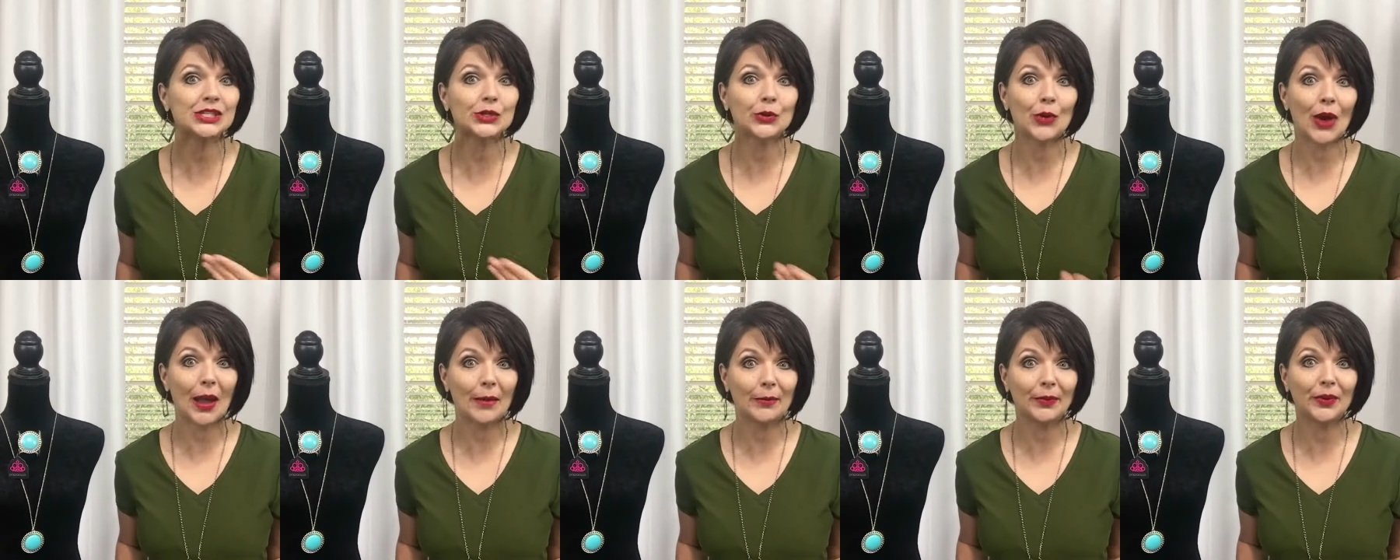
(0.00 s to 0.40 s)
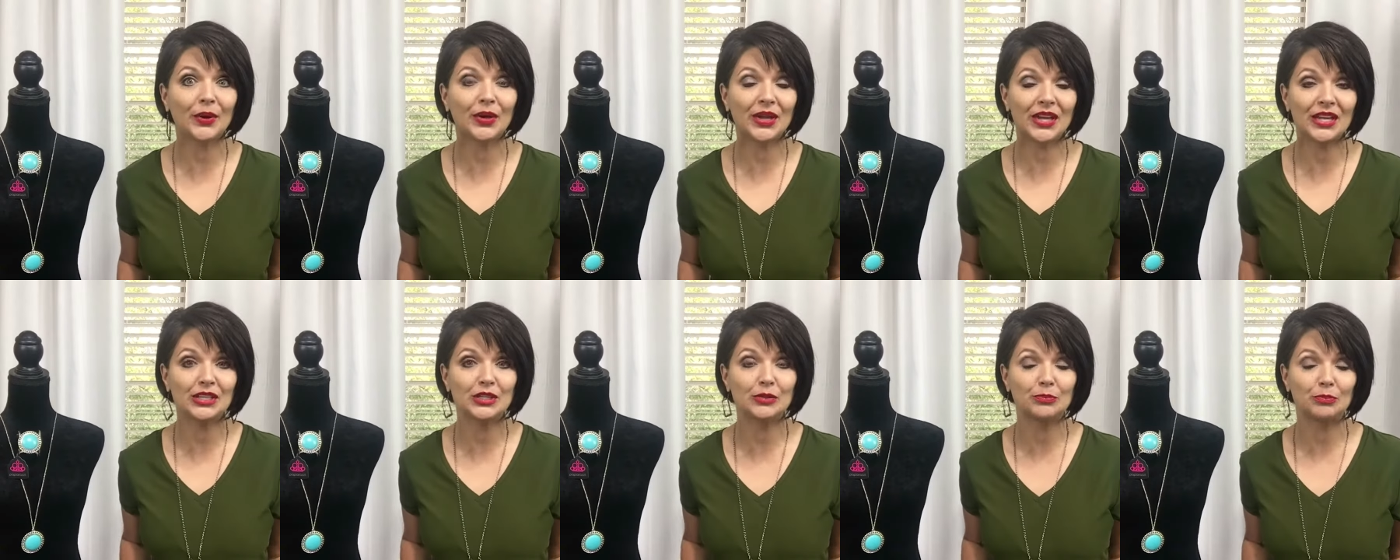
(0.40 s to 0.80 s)

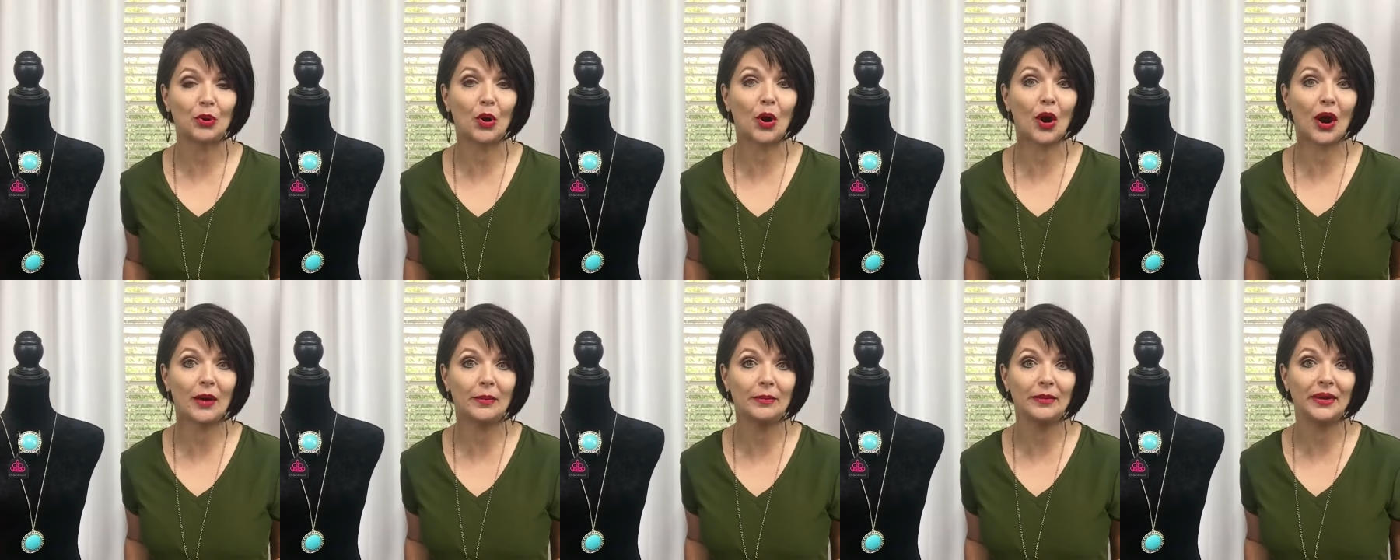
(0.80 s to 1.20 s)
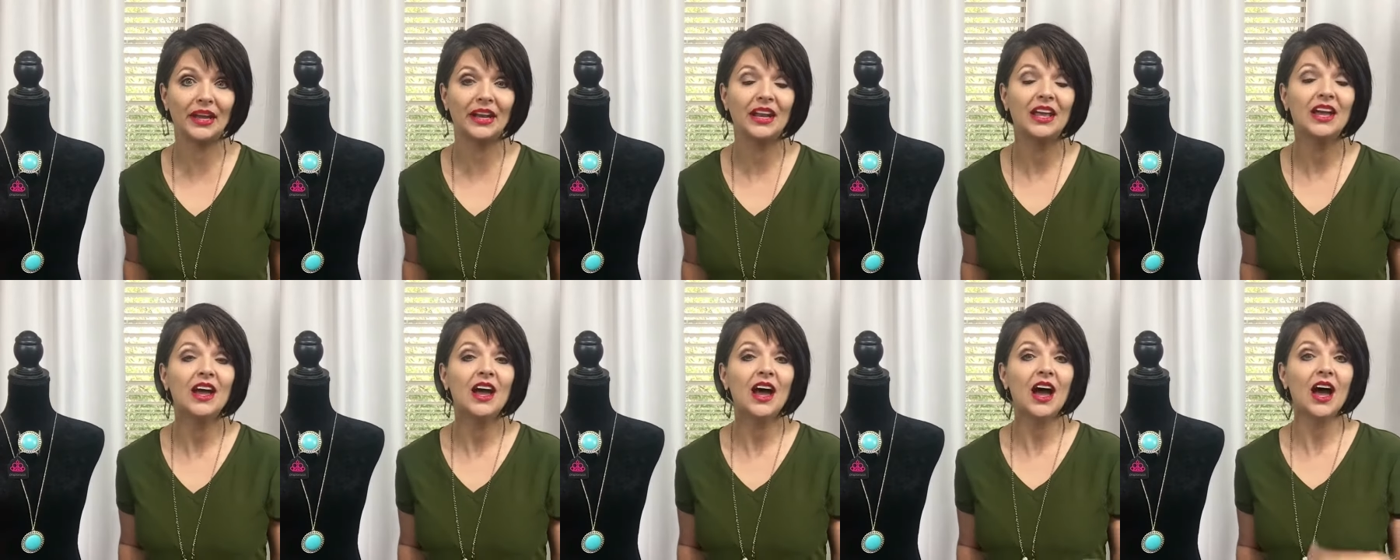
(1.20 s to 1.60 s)
scrapbooking department
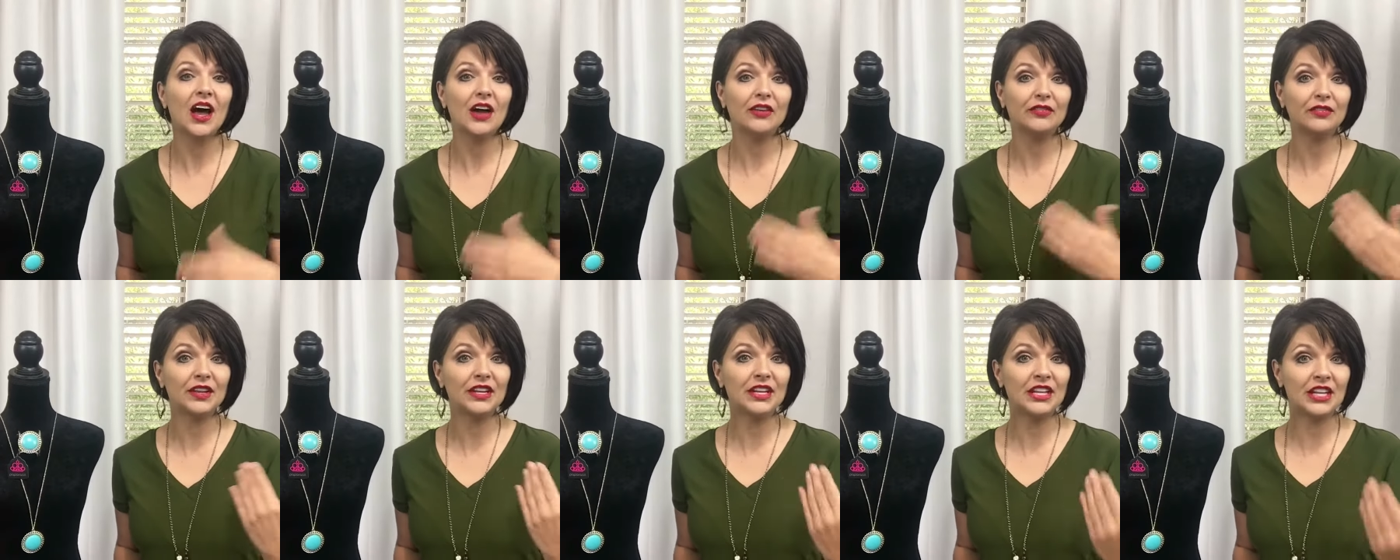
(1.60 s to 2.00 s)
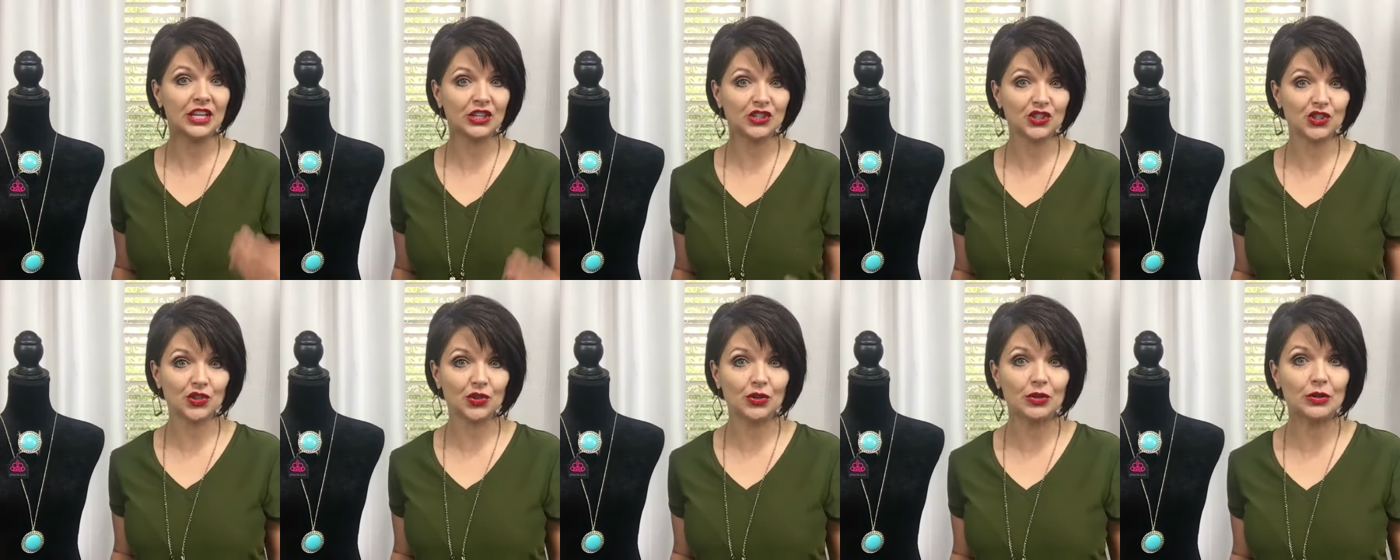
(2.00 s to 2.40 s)
of
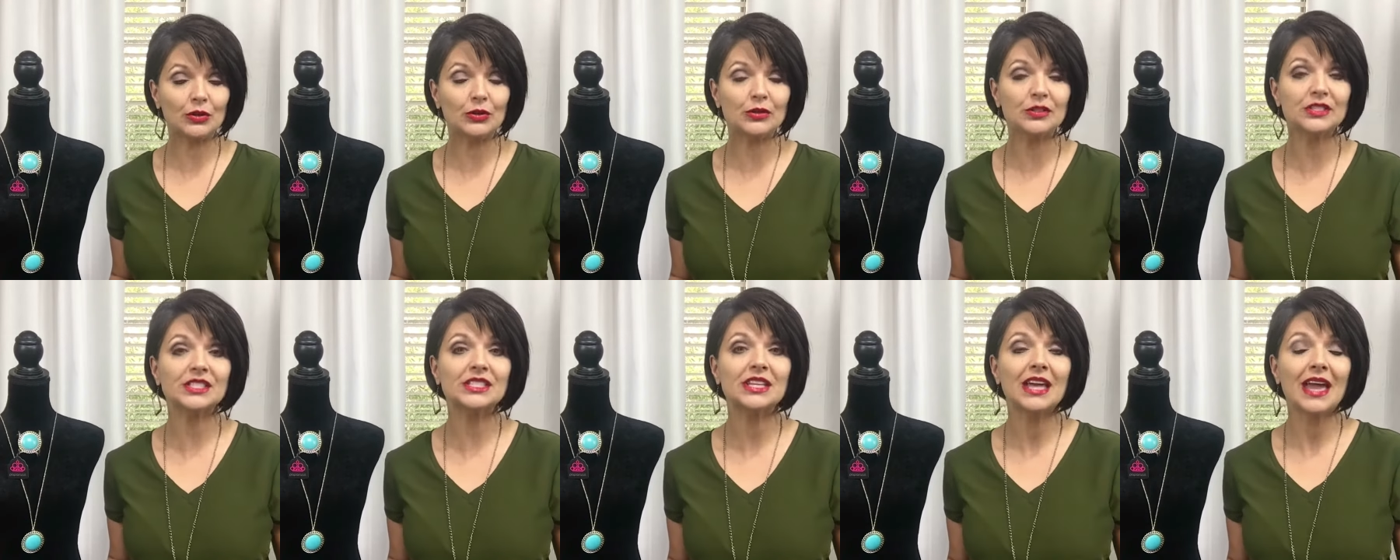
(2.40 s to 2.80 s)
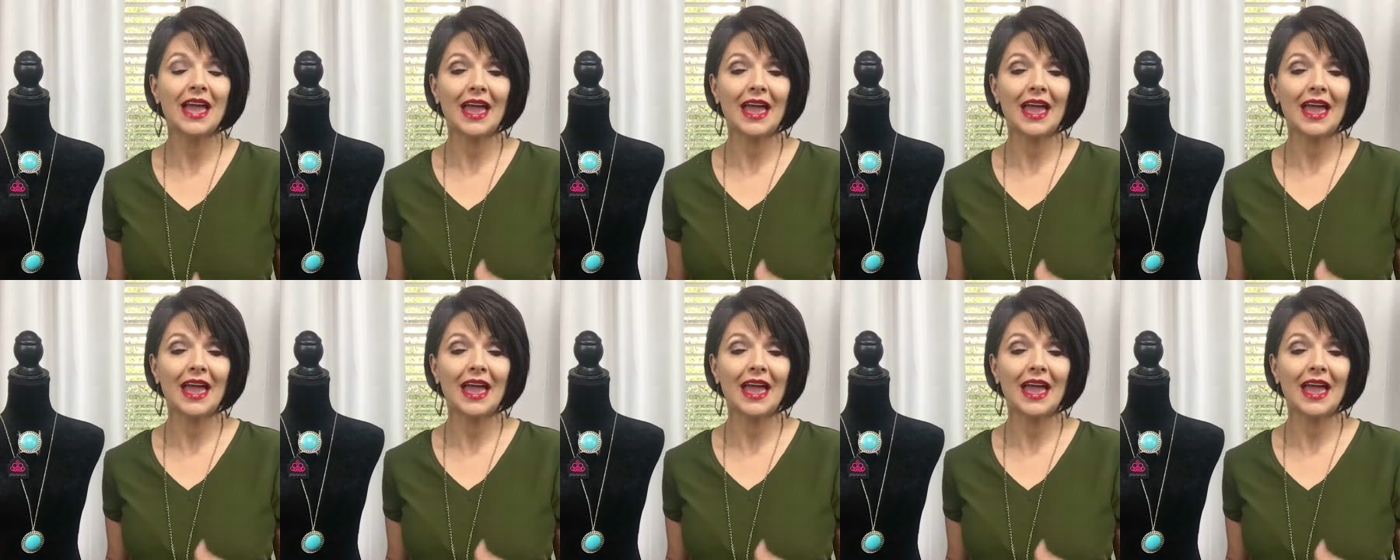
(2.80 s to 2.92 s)
initials